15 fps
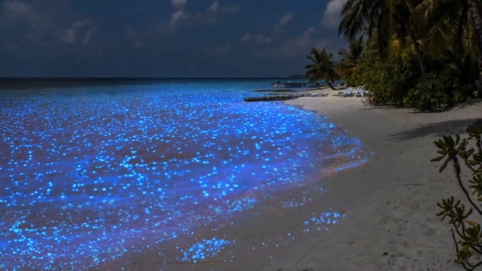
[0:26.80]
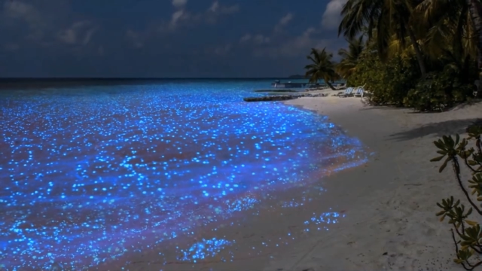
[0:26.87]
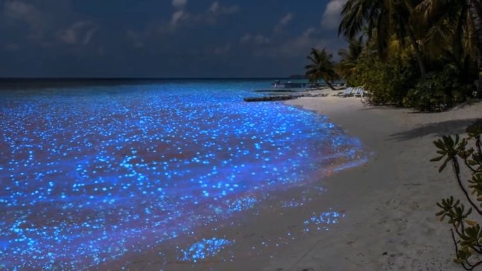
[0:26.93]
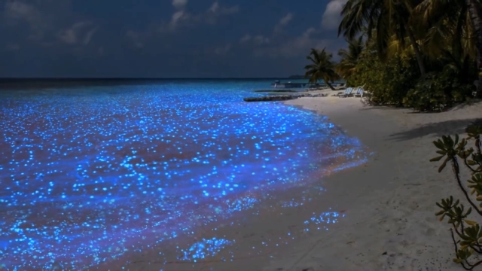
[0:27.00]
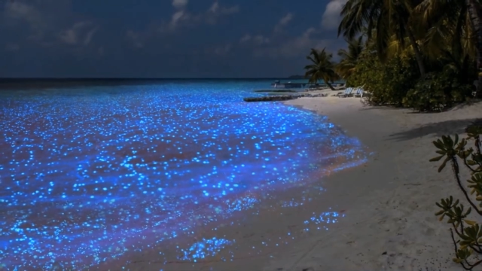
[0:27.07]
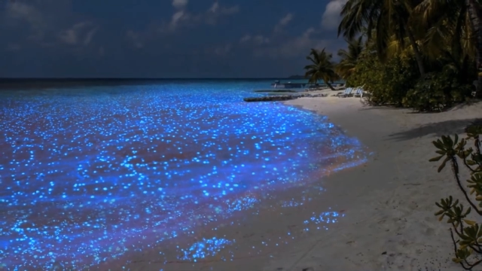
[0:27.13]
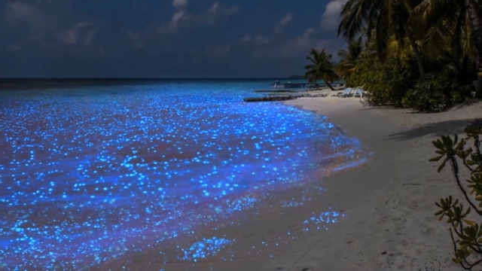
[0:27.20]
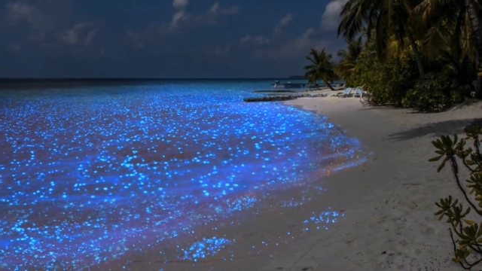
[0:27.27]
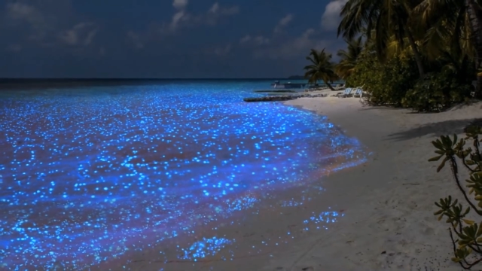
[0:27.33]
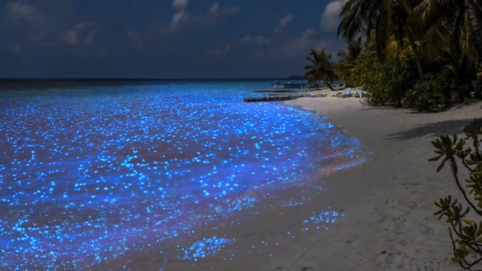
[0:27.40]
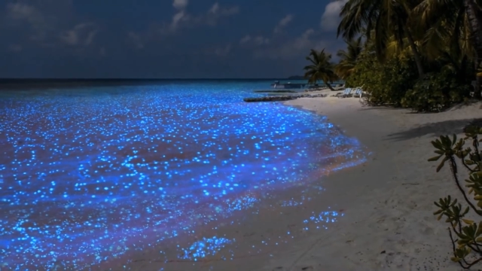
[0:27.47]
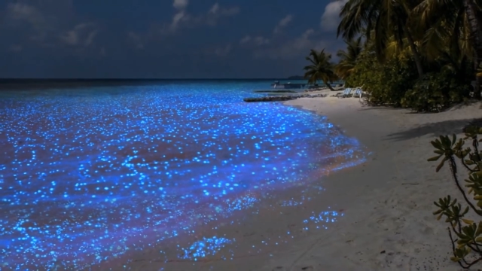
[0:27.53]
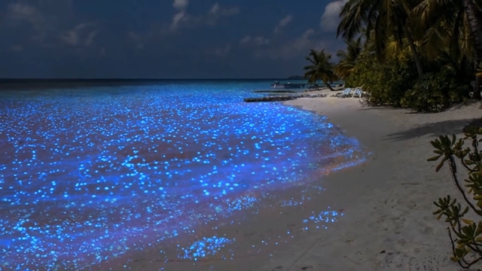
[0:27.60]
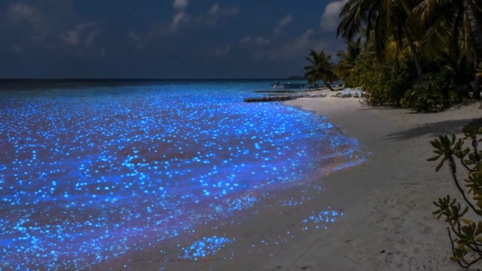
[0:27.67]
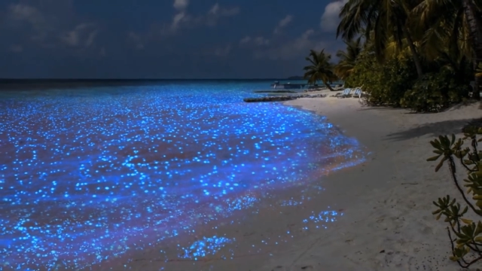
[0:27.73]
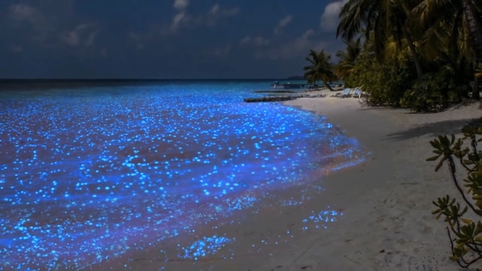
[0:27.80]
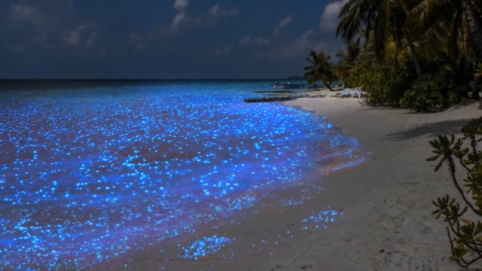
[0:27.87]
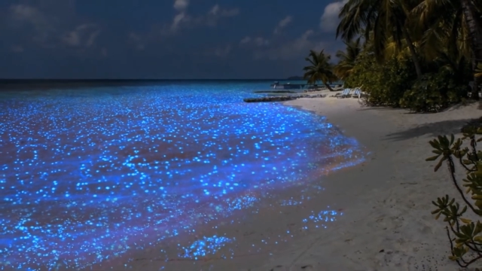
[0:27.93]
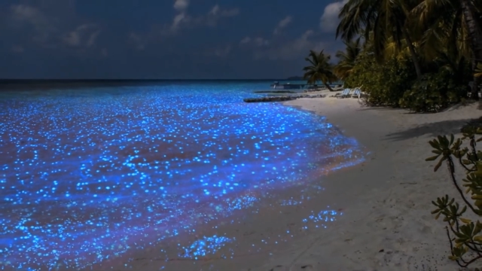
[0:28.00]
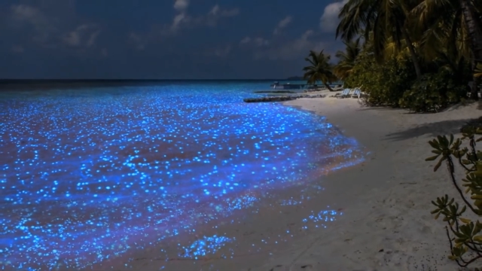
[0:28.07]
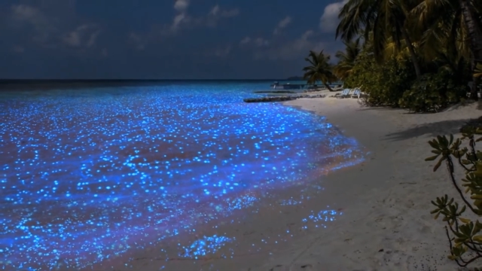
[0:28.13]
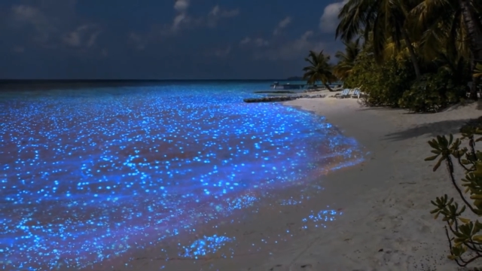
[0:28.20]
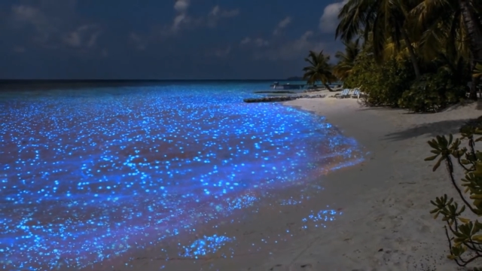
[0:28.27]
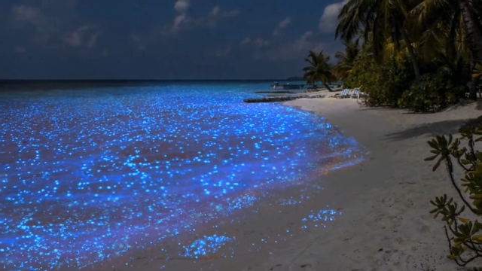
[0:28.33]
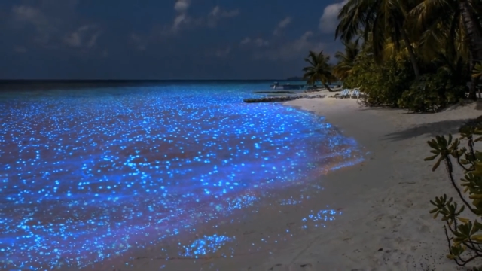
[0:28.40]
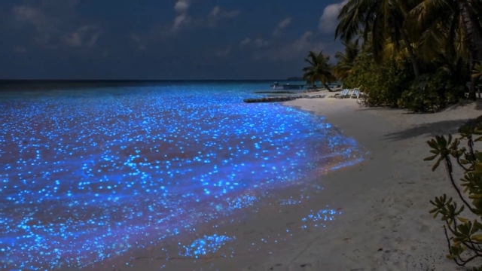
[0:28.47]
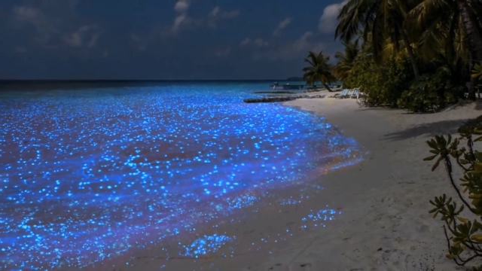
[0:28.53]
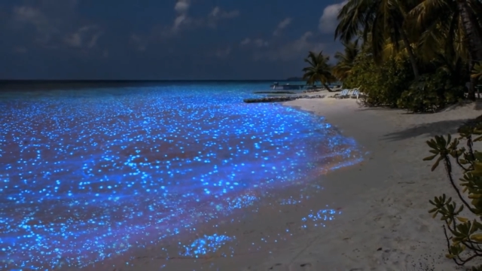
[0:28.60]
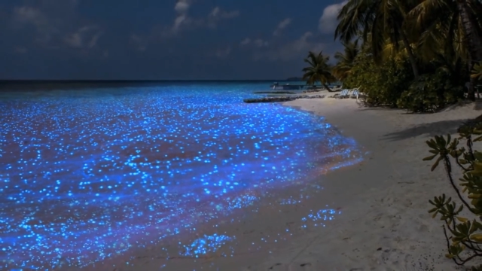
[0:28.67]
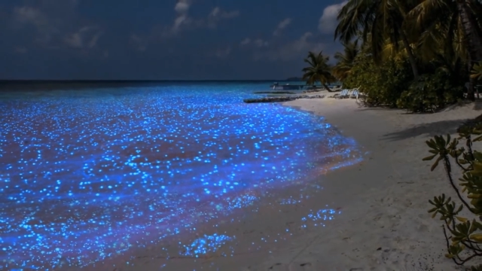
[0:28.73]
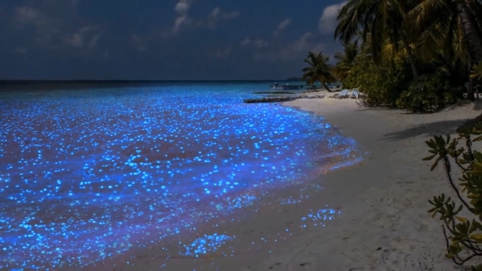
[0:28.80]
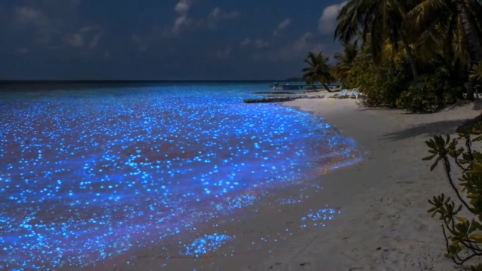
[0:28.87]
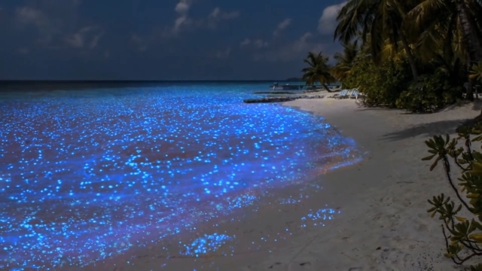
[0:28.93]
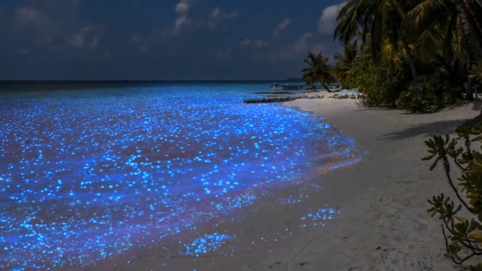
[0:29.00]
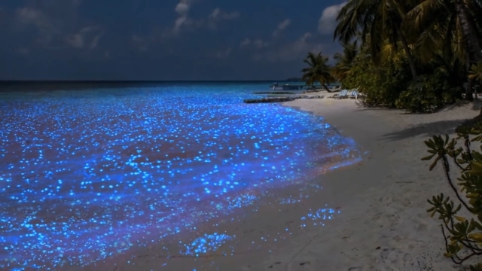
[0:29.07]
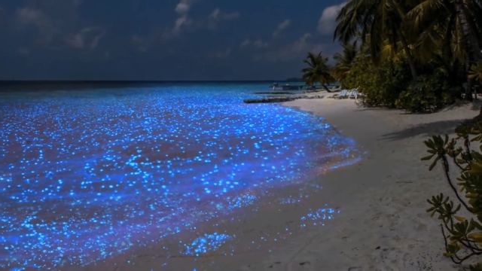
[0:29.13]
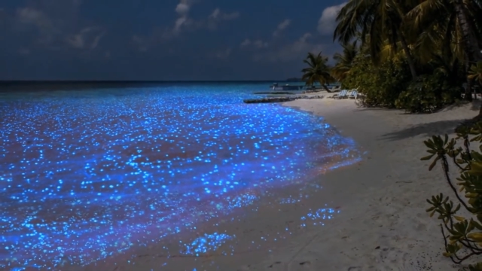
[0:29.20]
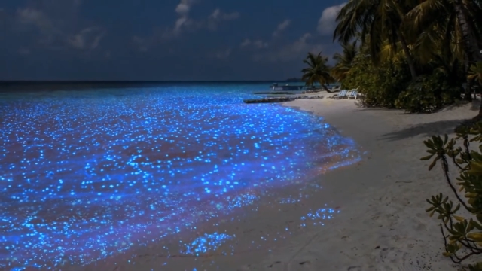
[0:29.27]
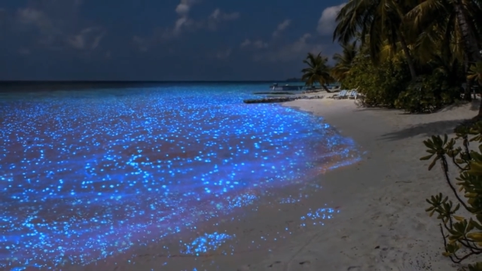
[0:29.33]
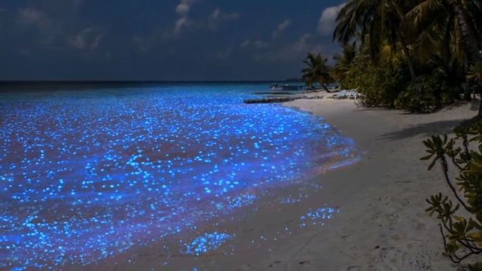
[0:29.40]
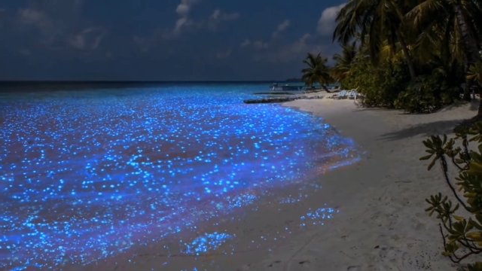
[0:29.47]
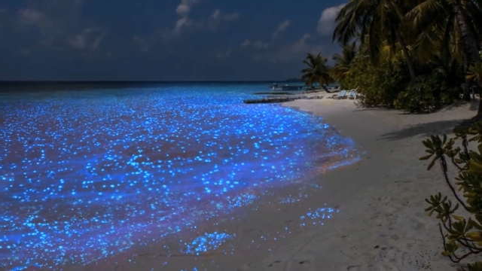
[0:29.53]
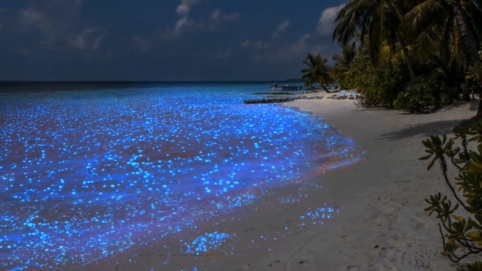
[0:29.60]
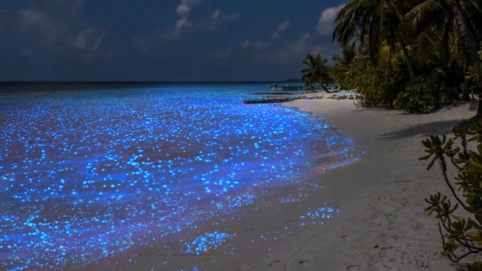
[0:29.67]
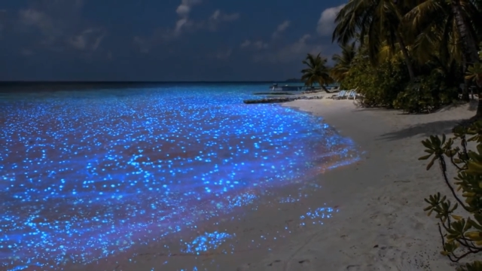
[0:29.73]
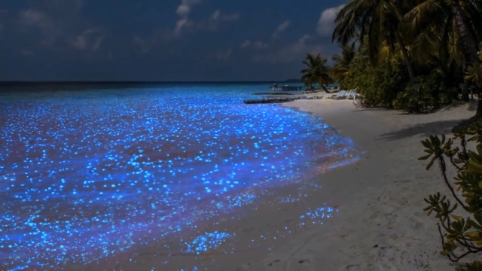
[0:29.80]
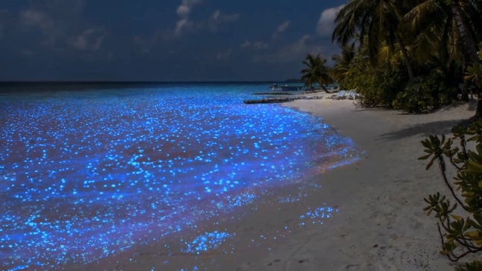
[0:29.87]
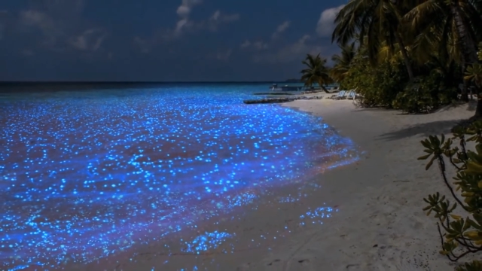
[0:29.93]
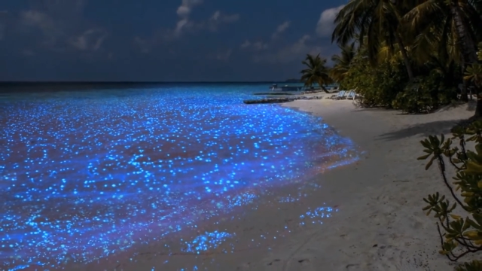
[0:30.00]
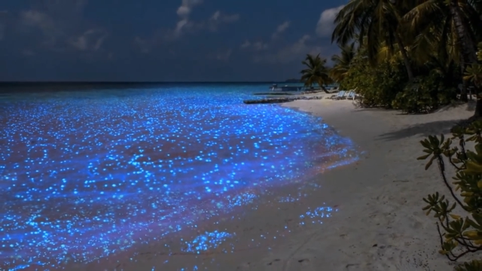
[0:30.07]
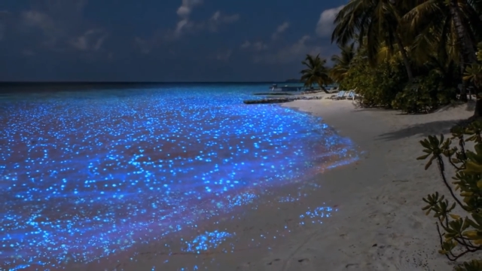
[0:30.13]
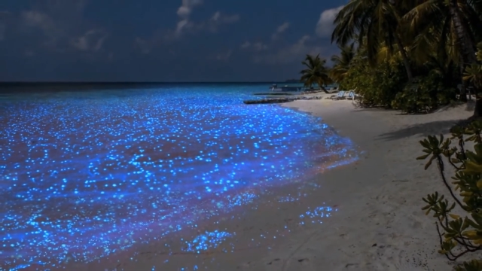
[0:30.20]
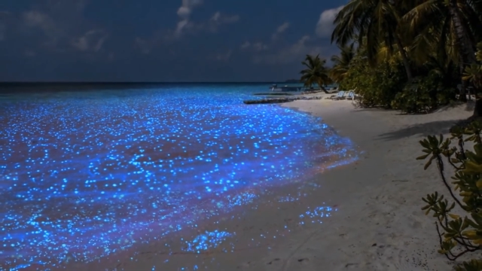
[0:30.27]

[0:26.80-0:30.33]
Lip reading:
(no speaker visible)